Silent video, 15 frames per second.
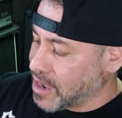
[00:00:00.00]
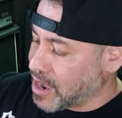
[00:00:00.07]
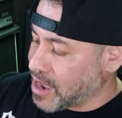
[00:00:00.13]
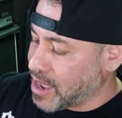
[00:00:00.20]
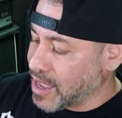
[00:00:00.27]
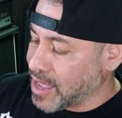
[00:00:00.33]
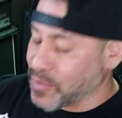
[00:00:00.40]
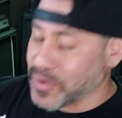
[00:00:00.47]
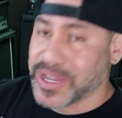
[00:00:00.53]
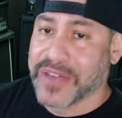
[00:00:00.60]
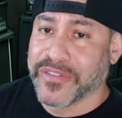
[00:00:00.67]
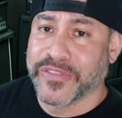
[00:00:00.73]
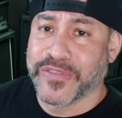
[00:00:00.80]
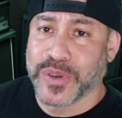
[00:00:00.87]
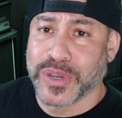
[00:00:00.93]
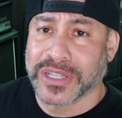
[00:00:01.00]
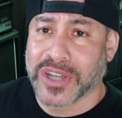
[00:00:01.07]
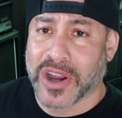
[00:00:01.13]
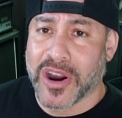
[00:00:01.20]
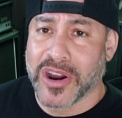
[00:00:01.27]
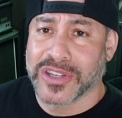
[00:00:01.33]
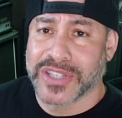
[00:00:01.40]
And when you have a few
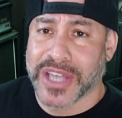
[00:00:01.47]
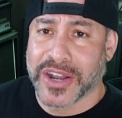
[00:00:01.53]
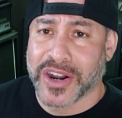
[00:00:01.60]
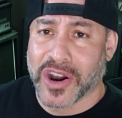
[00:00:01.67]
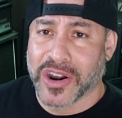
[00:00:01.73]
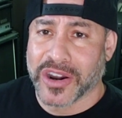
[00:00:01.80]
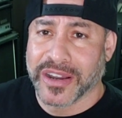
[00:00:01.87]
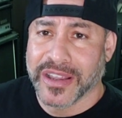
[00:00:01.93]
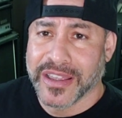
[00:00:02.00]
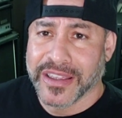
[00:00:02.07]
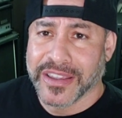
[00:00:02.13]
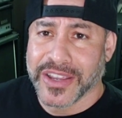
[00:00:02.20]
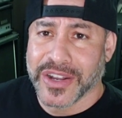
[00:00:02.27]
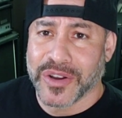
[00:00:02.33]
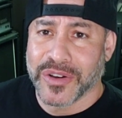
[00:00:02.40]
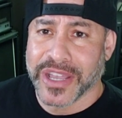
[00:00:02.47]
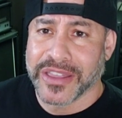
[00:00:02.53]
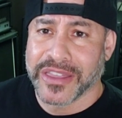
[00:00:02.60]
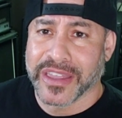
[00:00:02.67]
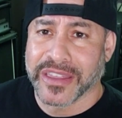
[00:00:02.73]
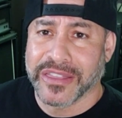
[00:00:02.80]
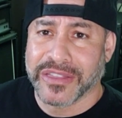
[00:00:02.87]
guitars that are, you know,
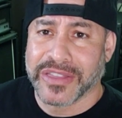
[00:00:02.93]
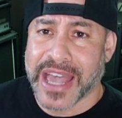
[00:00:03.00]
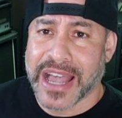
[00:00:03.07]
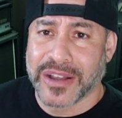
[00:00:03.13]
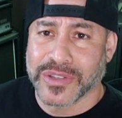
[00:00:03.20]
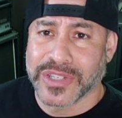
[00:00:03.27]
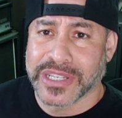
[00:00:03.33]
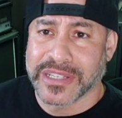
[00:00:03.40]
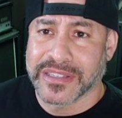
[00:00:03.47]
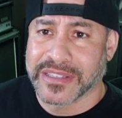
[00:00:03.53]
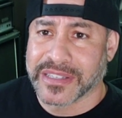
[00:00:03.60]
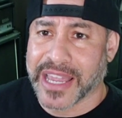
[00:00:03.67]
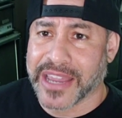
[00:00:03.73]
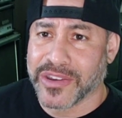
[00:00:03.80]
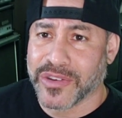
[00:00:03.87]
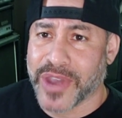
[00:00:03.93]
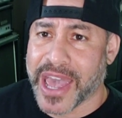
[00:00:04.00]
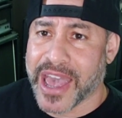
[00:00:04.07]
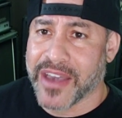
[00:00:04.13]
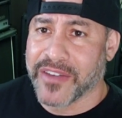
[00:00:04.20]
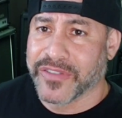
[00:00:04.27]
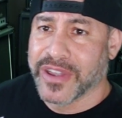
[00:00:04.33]
in the thousands, and you
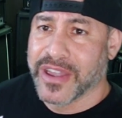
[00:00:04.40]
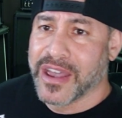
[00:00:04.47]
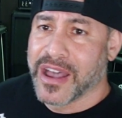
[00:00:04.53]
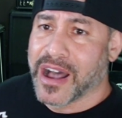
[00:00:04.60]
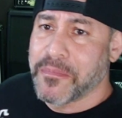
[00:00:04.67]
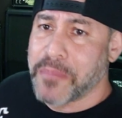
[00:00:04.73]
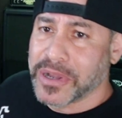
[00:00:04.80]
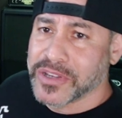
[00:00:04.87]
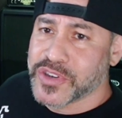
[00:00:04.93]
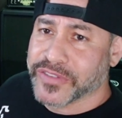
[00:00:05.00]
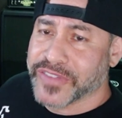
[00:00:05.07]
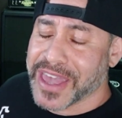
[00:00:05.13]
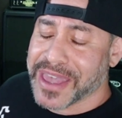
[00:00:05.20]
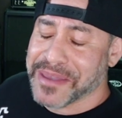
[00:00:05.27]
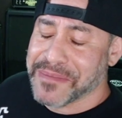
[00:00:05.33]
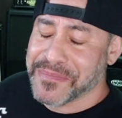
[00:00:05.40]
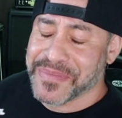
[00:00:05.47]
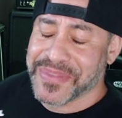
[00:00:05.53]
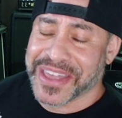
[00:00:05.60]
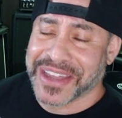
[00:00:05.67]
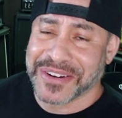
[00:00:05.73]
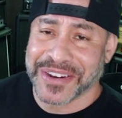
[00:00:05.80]
have a bunch of them
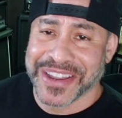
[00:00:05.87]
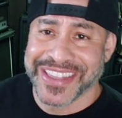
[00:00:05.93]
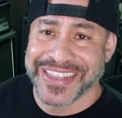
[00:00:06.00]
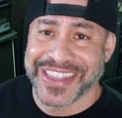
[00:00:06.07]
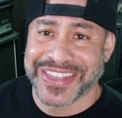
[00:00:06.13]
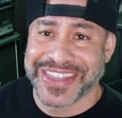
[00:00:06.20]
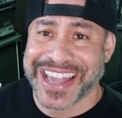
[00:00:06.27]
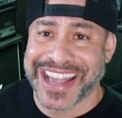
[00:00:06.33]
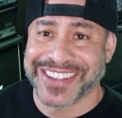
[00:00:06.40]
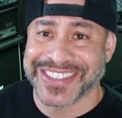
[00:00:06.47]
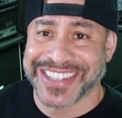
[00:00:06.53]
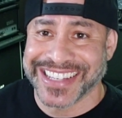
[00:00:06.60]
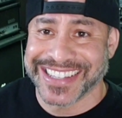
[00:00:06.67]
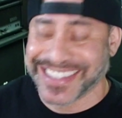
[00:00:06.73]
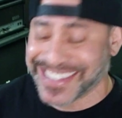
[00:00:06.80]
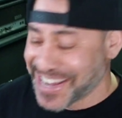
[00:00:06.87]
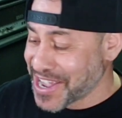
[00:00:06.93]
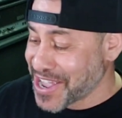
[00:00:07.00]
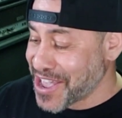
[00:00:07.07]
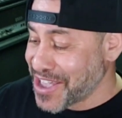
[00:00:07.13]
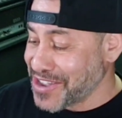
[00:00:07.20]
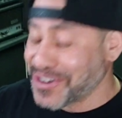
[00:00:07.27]
that are in the thousands,
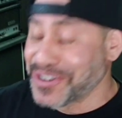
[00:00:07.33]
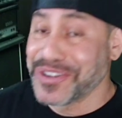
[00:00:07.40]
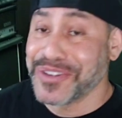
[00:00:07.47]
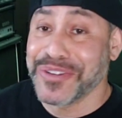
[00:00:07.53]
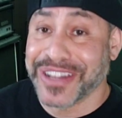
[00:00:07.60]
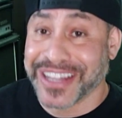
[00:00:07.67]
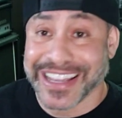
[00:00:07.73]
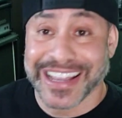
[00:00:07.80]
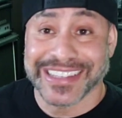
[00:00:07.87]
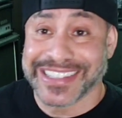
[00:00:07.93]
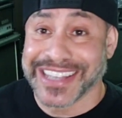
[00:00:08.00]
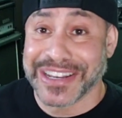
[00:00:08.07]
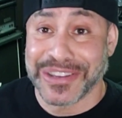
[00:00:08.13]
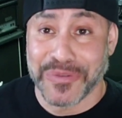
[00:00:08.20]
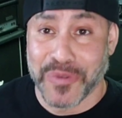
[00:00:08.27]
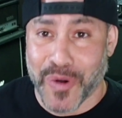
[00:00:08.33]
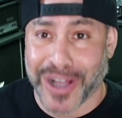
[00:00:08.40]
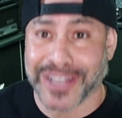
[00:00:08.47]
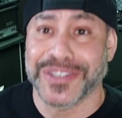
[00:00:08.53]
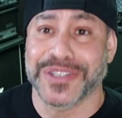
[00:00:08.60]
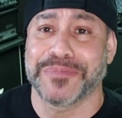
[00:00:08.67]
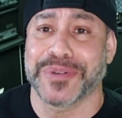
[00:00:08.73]
you know, you, like I said, you
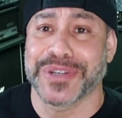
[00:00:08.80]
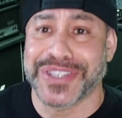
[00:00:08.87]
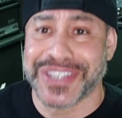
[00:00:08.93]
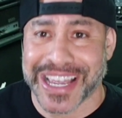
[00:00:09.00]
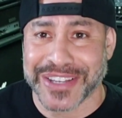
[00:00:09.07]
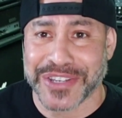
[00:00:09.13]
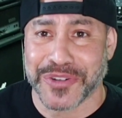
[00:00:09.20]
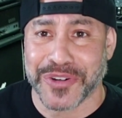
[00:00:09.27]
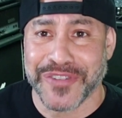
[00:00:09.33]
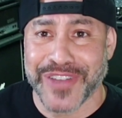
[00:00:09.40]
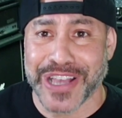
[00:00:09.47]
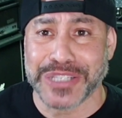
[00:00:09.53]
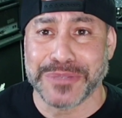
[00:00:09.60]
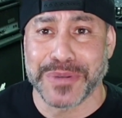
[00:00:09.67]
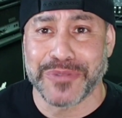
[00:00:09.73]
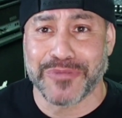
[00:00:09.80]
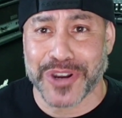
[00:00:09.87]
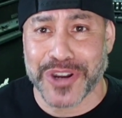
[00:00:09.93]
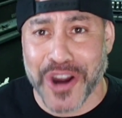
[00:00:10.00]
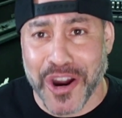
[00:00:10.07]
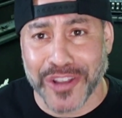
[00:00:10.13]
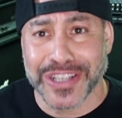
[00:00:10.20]
want to protect your investment,
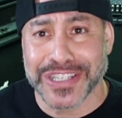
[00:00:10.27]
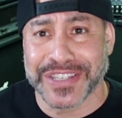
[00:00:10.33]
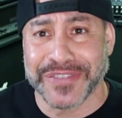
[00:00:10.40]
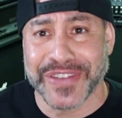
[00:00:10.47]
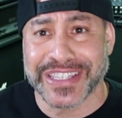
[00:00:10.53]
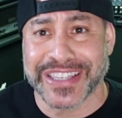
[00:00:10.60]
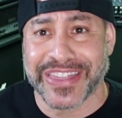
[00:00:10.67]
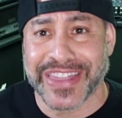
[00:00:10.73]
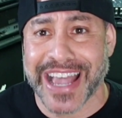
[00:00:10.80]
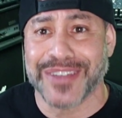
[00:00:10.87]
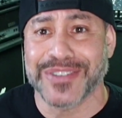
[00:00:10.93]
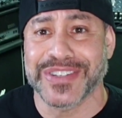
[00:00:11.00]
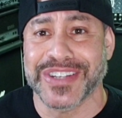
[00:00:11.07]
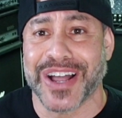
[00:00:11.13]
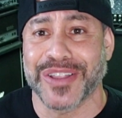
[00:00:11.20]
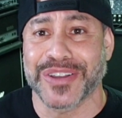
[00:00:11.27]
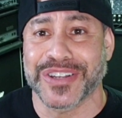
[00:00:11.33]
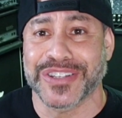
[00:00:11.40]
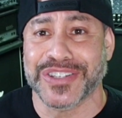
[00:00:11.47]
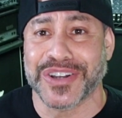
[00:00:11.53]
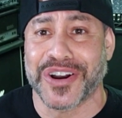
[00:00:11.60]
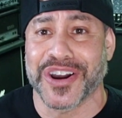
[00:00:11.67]
regardless if it's a $1,000
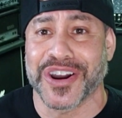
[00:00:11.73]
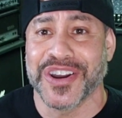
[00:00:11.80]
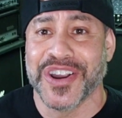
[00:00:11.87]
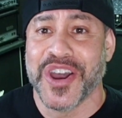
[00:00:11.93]
guitar